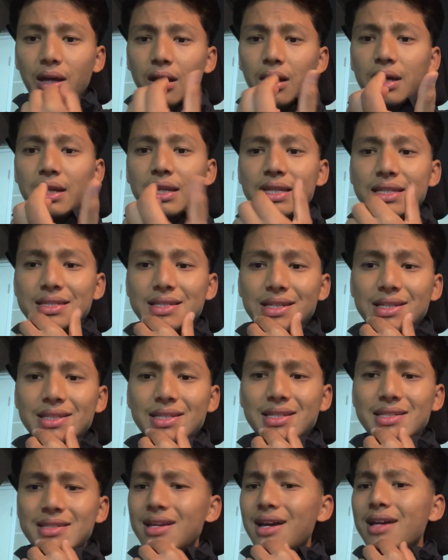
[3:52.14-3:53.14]
initial
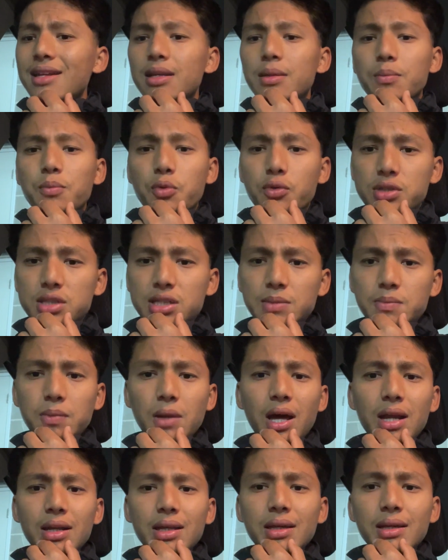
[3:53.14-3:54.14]
design and project
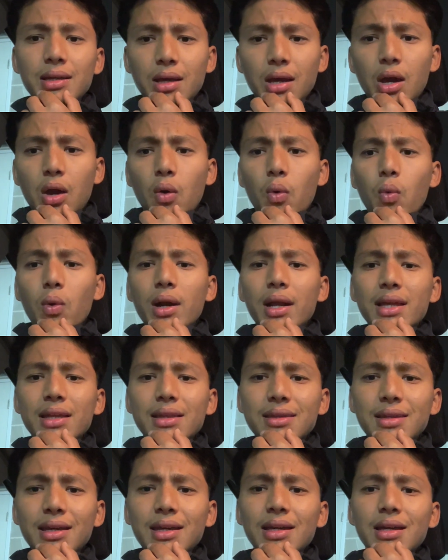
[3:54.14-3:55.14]
planning. What I
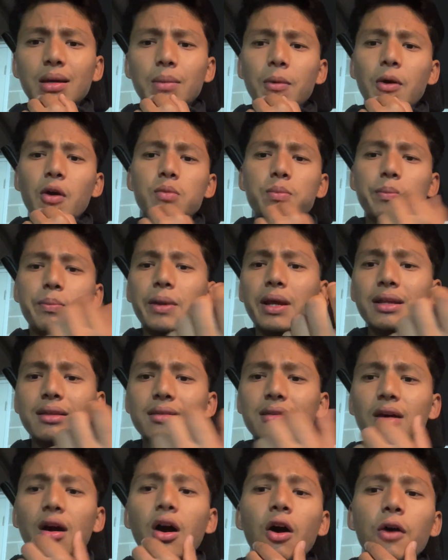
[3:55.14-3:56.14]
think about
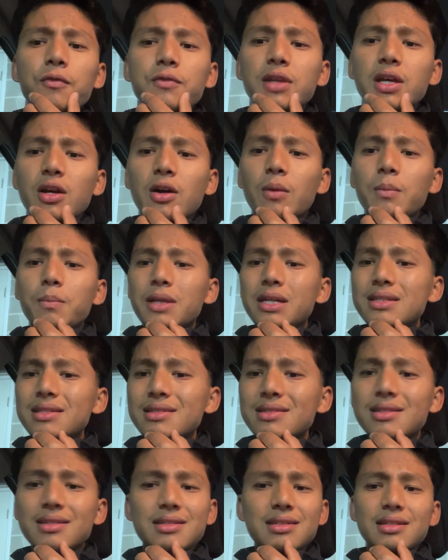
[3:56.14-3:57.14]
breadth of the
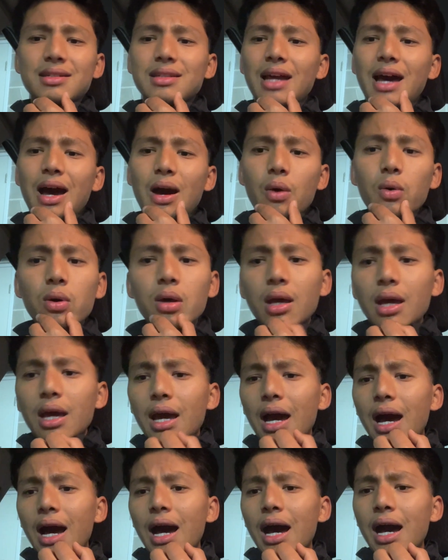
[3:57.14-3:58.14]
complexity now,
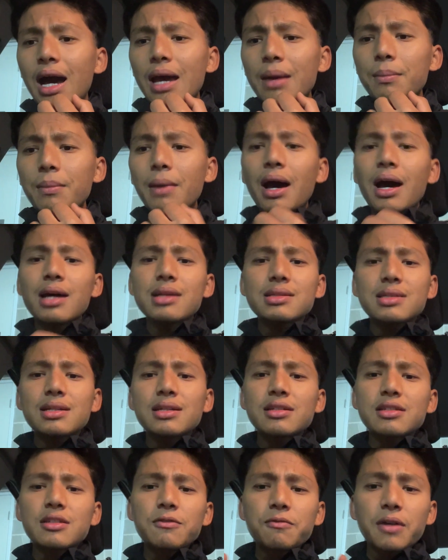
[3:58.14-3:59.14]
I'm
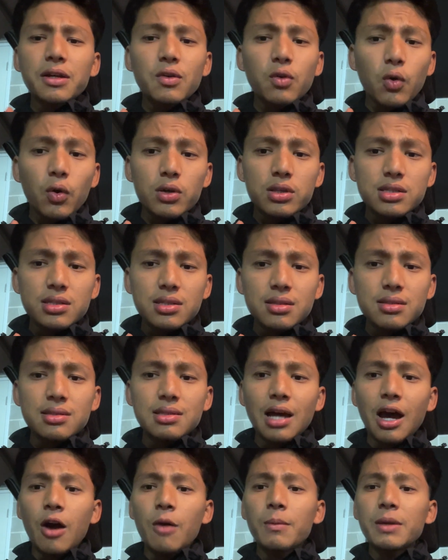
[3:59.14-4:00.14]
asking different questions.
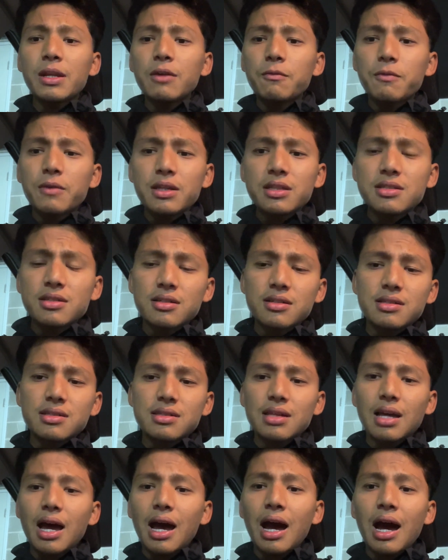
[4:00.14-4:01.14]
How many
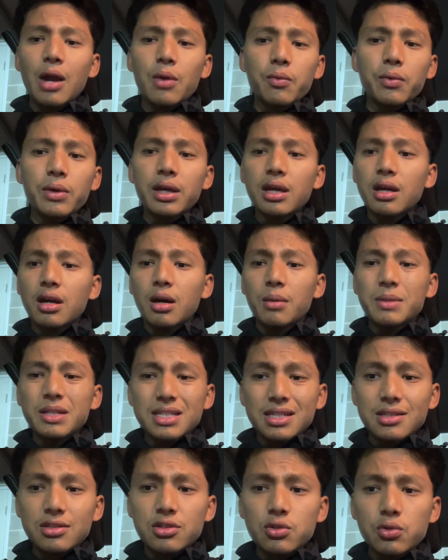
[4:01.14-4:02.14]
features are we
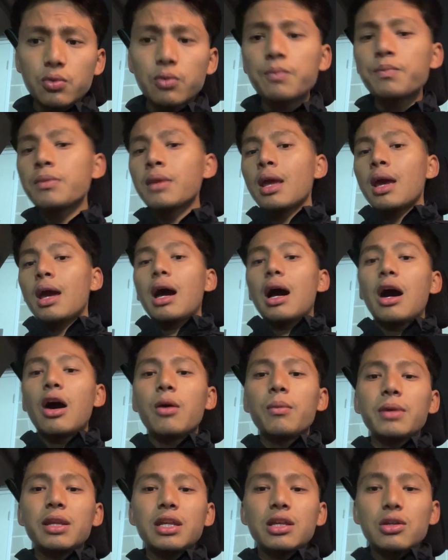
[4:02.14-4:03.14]
committing to?
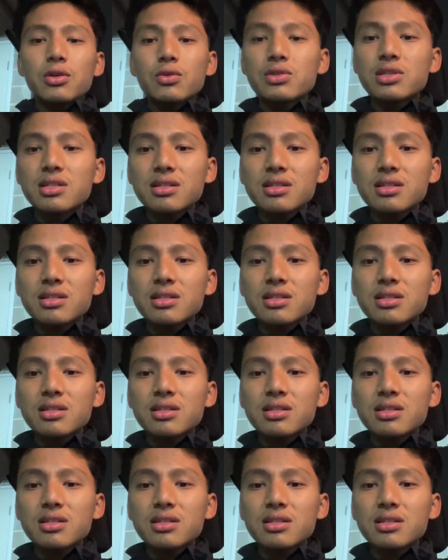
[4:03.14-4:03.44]
How many user